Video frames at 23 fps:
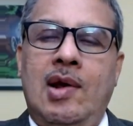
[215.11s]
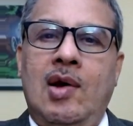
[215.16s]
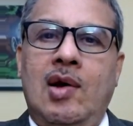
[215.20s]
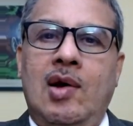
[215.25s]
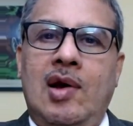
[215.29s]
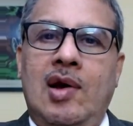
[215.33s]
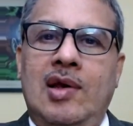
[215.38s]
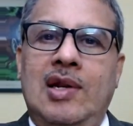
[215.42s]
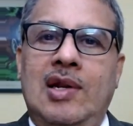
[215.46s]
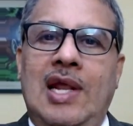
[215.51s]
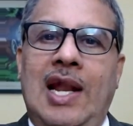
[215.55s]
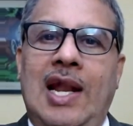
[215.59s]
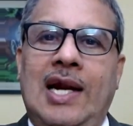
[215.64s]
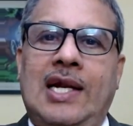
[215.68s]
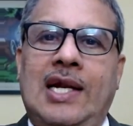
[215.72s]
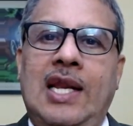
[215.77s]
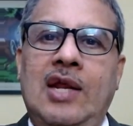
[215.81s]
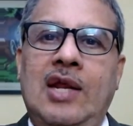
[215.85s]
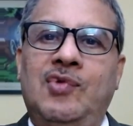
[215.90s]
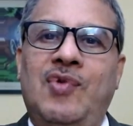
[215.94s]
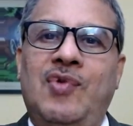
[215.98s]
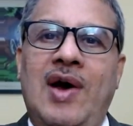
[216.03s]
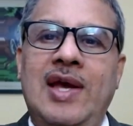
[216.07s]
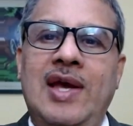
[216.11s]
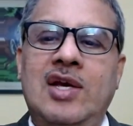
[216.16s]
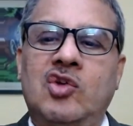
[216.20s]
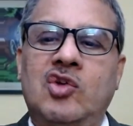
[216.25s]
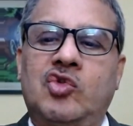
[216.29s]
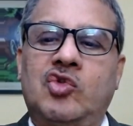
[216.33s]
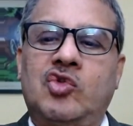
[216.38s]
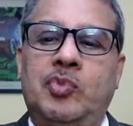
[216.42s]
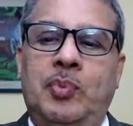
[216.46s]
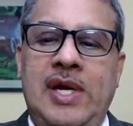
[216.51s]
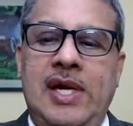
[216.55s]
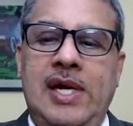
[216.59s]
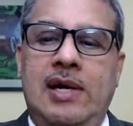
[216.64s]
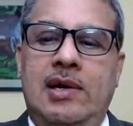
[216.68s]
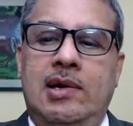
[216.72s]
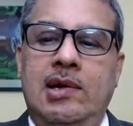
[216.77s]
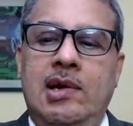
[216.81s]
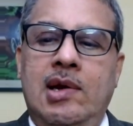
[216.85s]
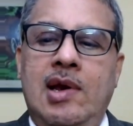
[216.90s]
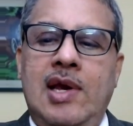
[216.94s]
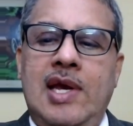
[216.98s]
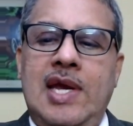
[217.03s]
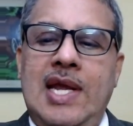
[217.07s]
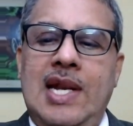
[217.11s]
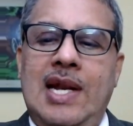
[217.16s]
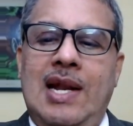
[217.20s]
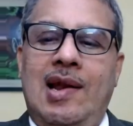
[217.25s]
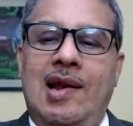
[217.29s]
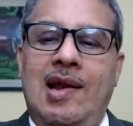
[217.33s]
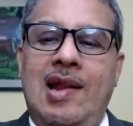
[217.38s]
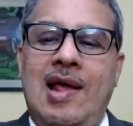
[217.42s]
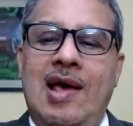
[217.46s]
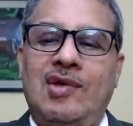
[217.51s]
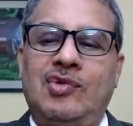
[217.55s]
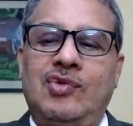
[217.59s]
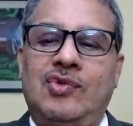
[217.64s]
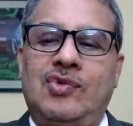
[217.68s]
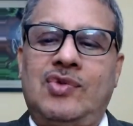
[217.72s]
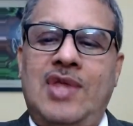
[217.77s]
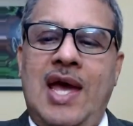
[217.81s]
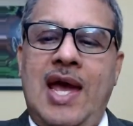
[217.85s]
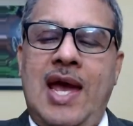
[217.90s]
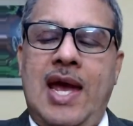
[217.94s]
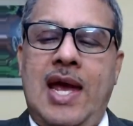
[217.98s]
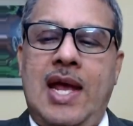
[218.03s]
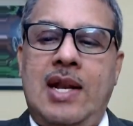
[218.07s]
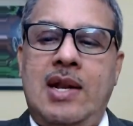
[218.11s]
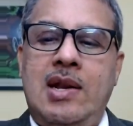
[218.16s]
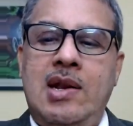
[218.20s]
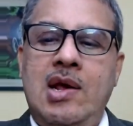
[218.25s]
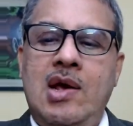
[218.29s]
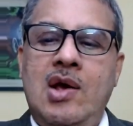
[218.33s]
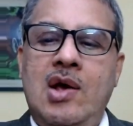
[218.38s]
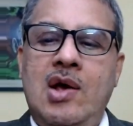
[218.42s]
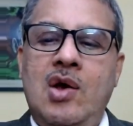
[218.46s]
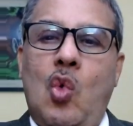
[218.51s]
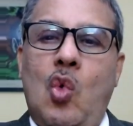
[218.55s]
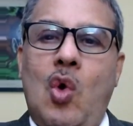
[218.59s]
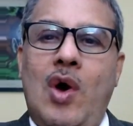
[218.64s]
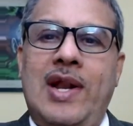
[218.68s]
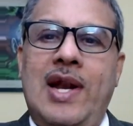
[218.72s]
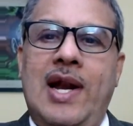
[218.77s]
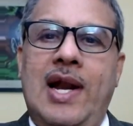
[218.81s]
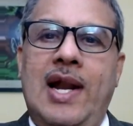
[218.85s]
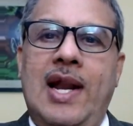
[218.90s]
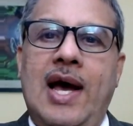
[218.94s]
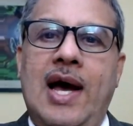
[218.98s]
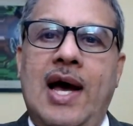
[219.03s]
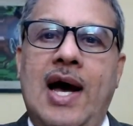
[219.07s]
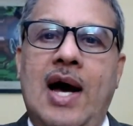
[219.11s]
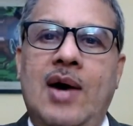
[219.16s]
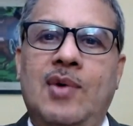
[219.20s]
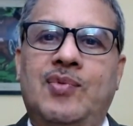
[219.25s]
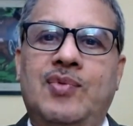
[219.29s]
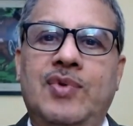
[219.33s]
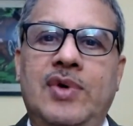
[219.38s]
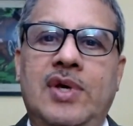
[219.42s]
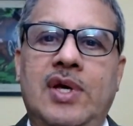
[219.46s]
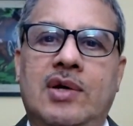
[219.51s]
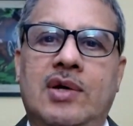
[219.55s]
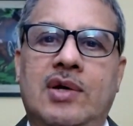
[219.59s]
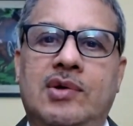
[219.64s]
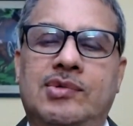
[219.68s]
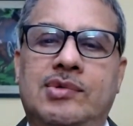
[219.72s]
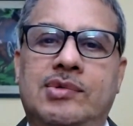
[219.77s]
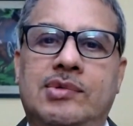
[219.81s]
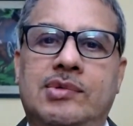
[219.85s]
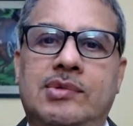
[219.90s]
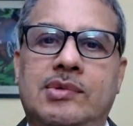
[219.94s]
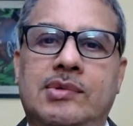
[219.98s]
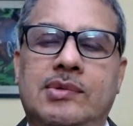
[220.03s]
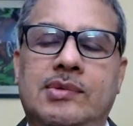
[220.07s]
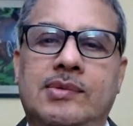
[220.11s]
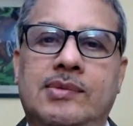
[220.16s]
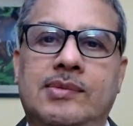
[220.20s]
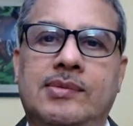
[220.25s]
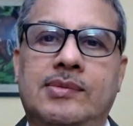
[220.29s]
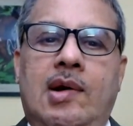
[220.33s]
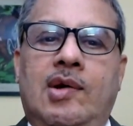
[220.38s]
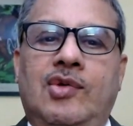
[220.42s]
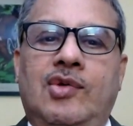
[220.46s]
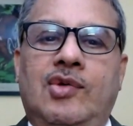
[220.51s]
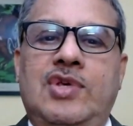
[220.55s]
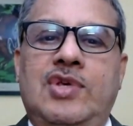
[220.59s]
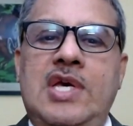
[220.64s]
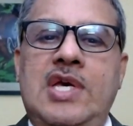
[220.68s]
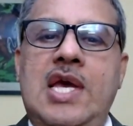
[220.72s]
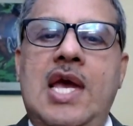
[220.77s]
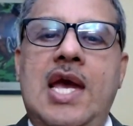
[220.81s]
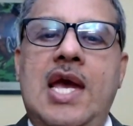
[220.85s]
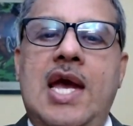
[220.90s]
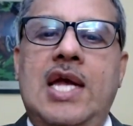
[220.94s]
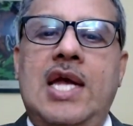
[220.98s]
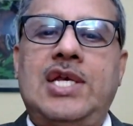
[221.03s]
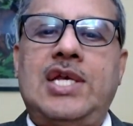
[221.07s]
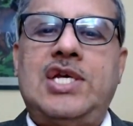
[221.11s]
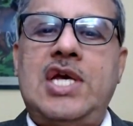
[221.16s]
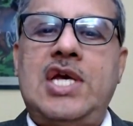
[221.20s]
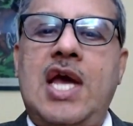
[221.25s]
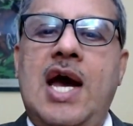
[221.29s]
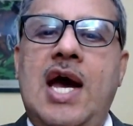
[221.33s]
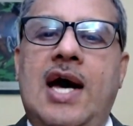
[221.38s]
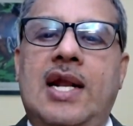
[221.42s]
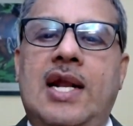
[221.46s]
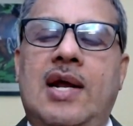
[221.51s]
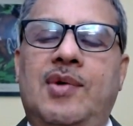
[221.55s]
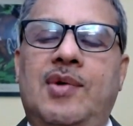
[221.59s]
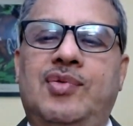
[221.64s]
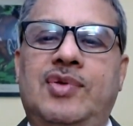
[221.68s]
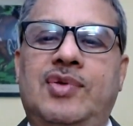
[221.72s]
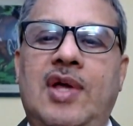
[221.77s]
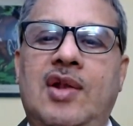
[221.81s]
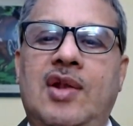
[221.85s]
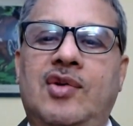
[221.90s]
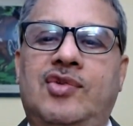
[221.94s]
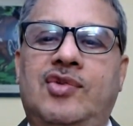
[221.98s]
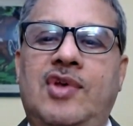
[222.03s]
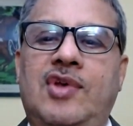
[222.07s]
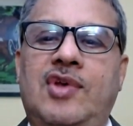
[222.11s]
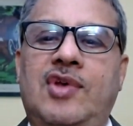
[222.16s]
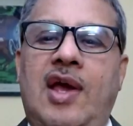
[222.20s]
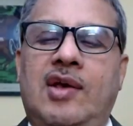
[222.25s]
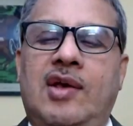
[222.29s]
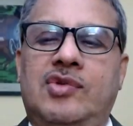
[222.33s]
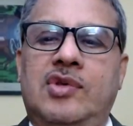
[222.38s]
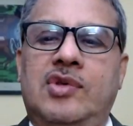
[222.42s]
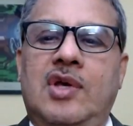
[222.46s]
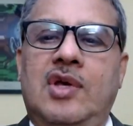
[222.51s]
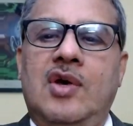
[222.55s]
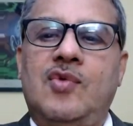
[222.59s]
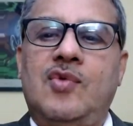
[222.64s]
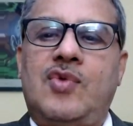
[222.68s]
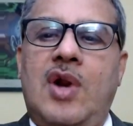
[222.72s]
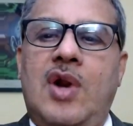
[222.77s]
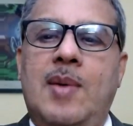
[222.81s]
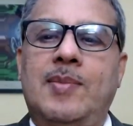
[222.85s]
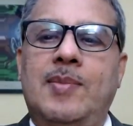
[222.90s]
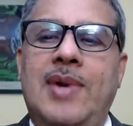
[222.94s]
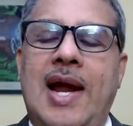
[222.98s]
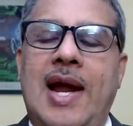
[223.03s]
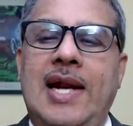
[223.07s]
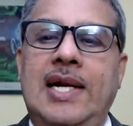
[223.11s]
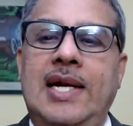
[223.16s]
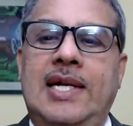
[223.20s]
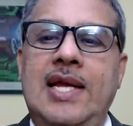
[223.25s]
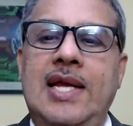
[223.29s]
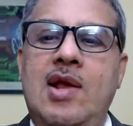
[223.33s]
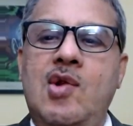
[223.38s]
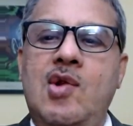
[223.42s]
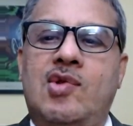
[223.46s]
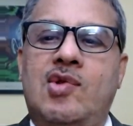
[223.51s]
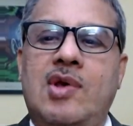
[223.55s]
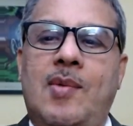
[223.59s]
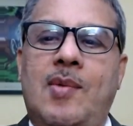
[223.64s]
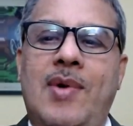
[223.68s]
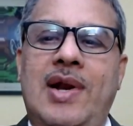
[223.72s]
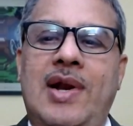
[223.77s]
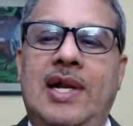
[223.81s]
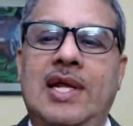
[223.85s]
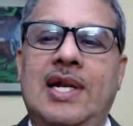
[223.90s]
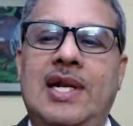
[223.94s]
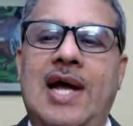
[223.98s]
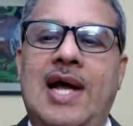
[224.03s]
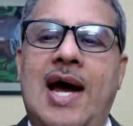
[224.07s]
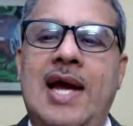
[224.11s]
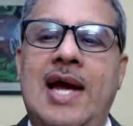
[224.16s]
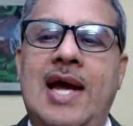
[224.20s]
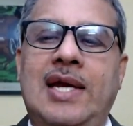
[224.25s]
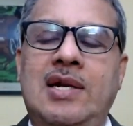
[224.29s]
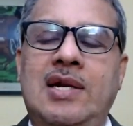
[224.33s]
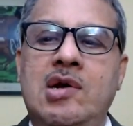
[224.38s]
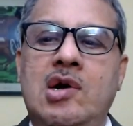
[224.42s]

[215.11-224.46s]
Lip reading: in electrifying speed in less than 1.5 years. CAGR of Sensex from 1979